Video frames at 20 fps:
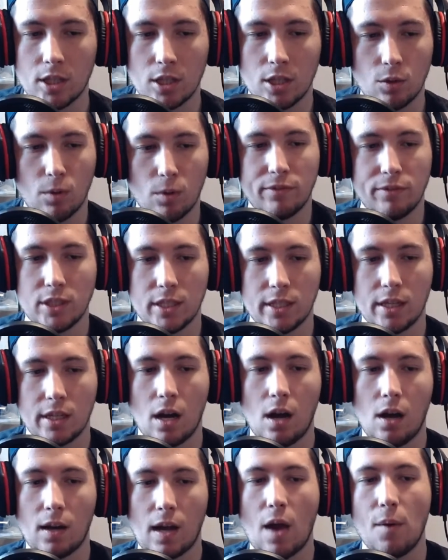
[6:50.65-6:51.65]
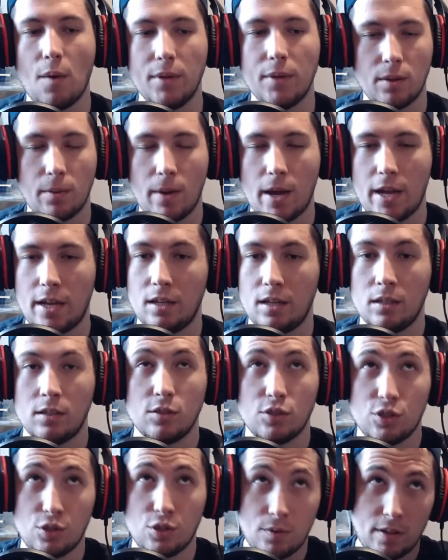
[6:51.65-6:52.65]
You obviously can't go anywhere
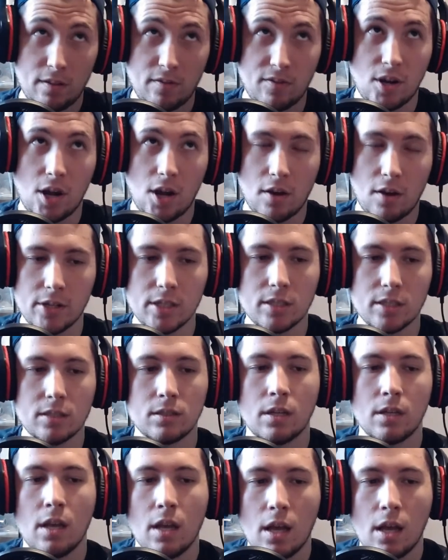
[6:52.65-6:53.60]
during the virus,